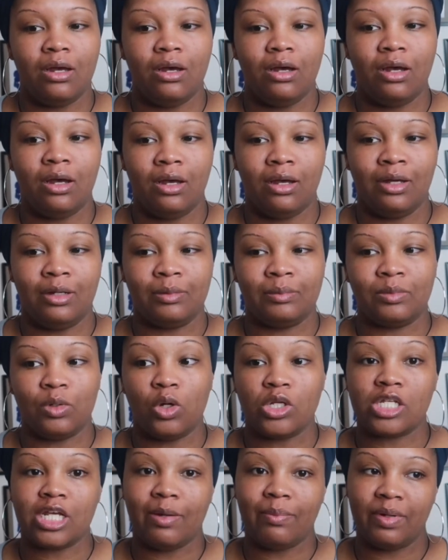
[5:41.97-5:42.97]

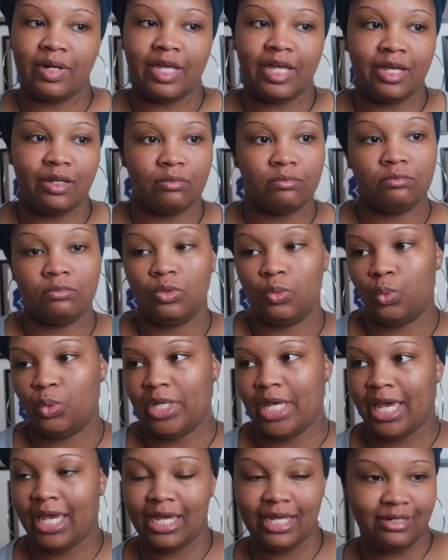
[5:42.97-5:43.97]
On top of that, we
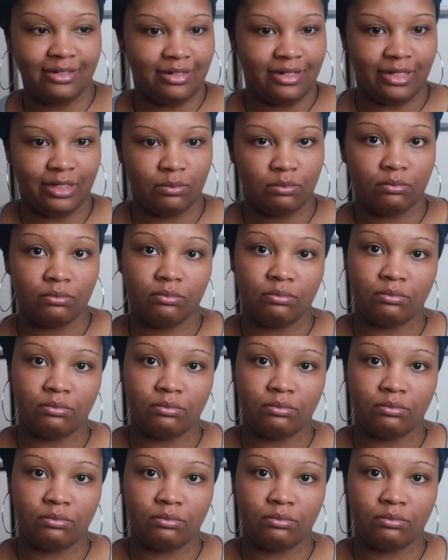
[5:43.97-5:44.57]
had debt,